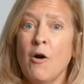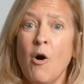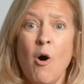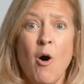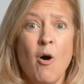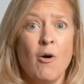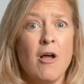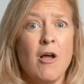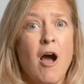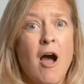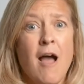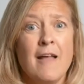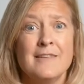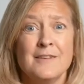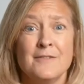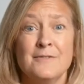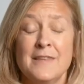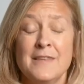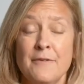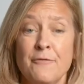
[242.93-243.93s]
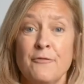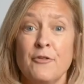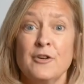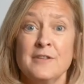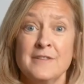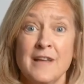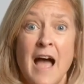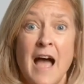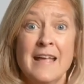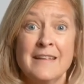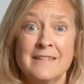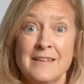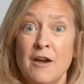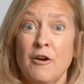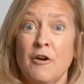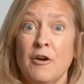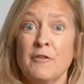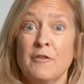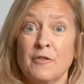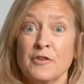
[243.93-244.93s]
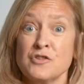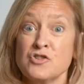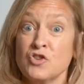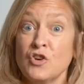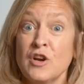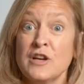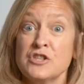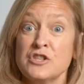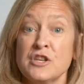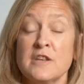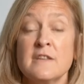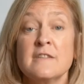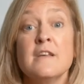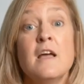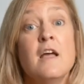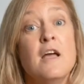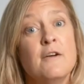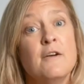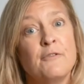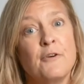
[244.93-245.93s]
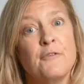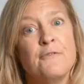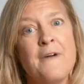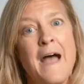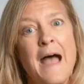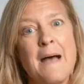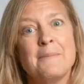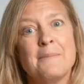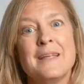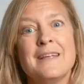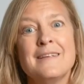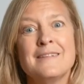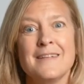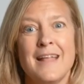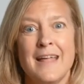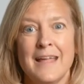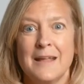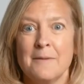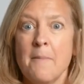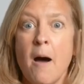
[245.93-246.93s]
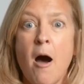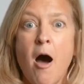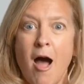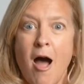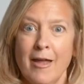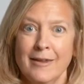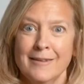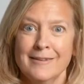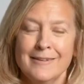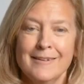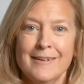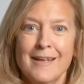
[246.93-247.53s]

all kinds of different dietary restrictions for families like mine